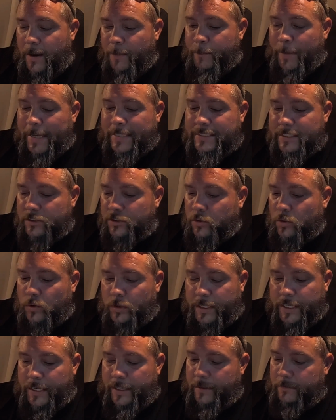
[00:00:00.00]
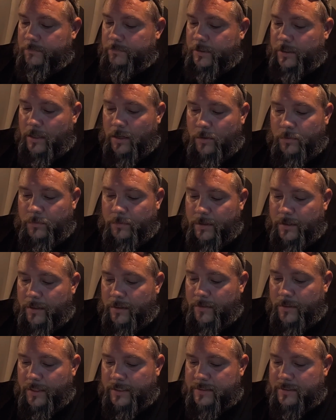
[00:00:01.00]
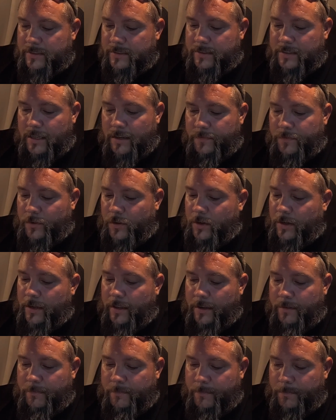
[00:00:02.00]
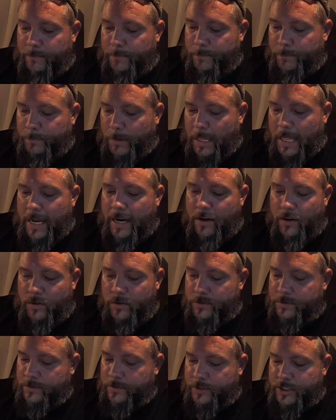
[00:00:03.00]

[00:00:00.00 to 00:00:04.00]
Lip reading: Basic tool kit, you know, this is stuff you're gonna need: pliers,